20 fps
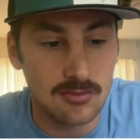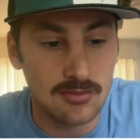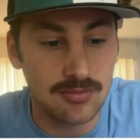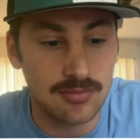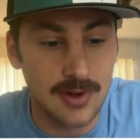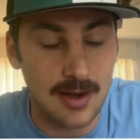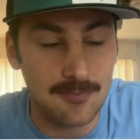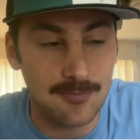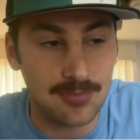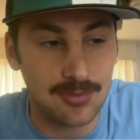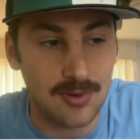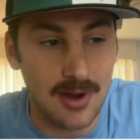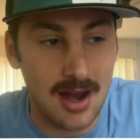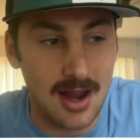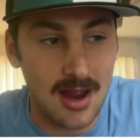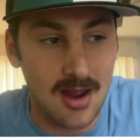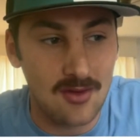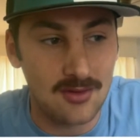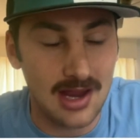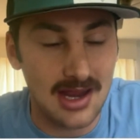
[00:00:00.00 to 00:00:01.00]
Brett
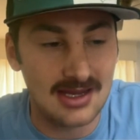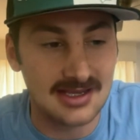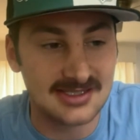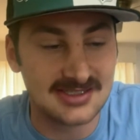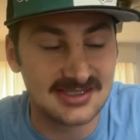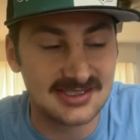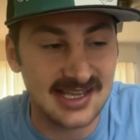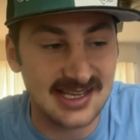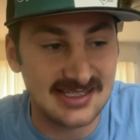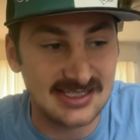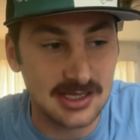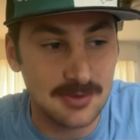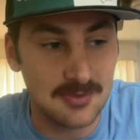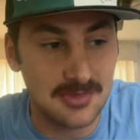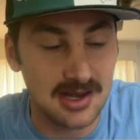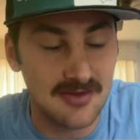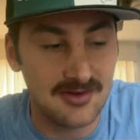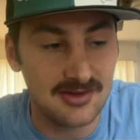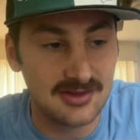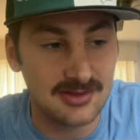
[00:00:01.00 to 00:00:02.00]
Brown and his system and
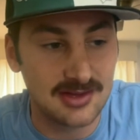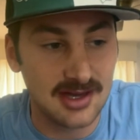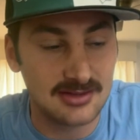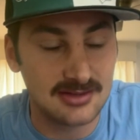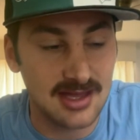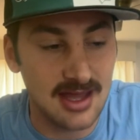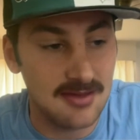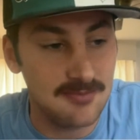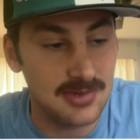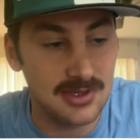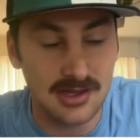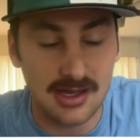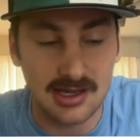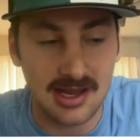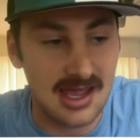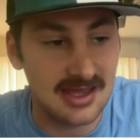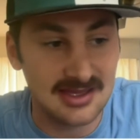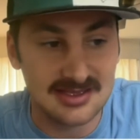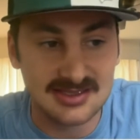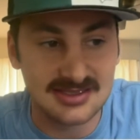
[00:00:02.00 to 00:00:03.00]
everything like that and be like,
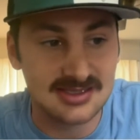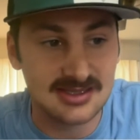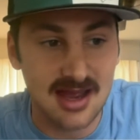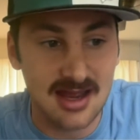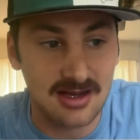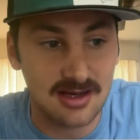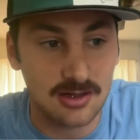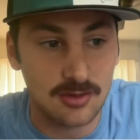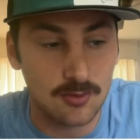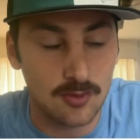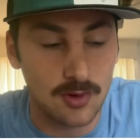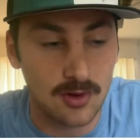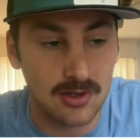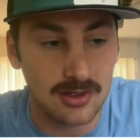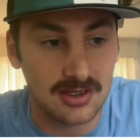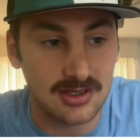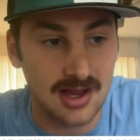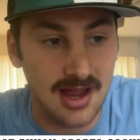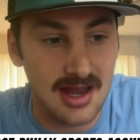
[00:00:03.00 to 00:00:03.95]
hey, this is not going to work.